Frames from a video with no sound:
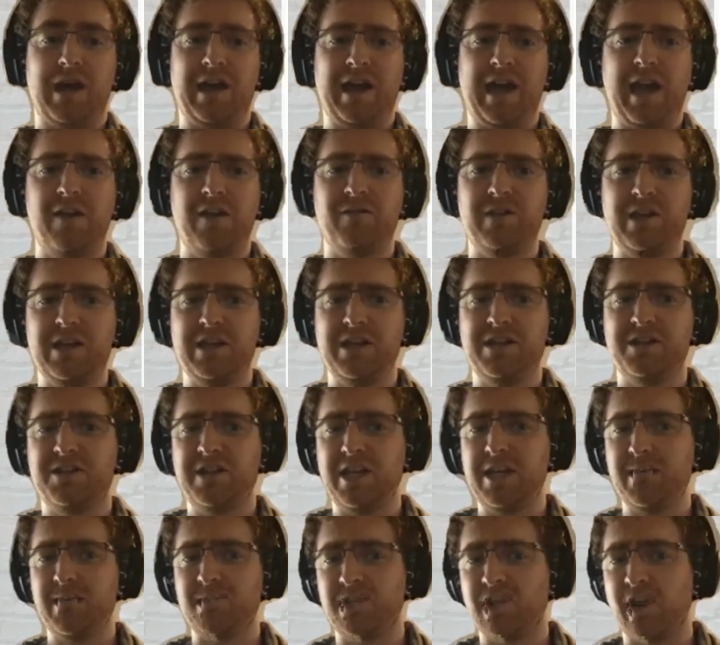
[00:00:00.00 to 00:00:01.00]
heavy
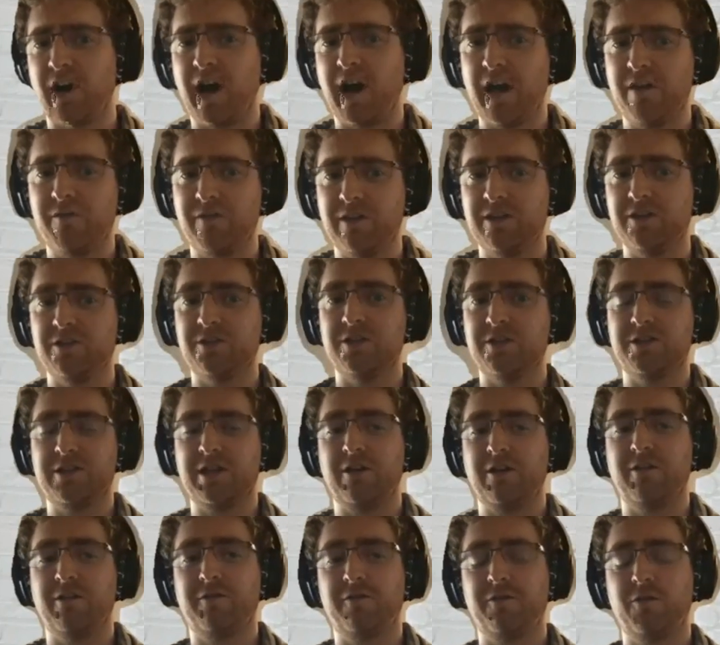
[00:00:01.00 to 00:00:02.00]
deep dive into
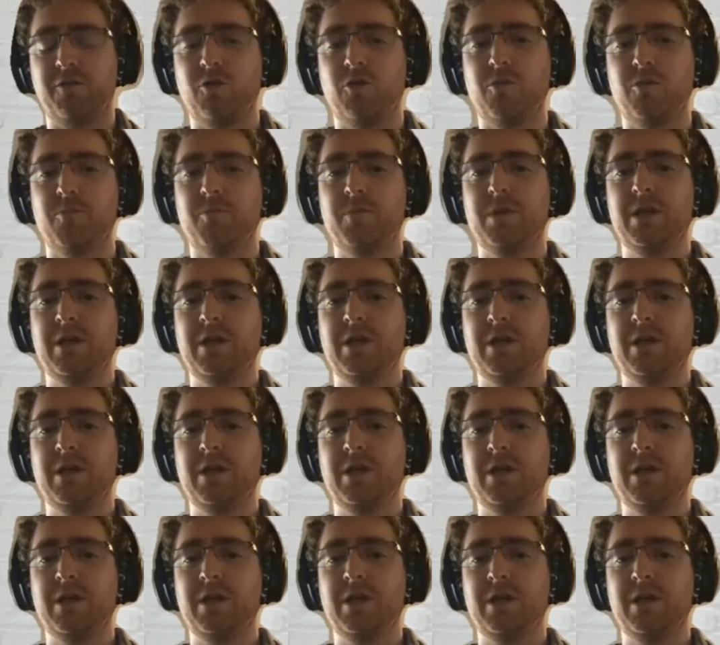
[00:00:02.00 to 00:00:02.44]
Terraform.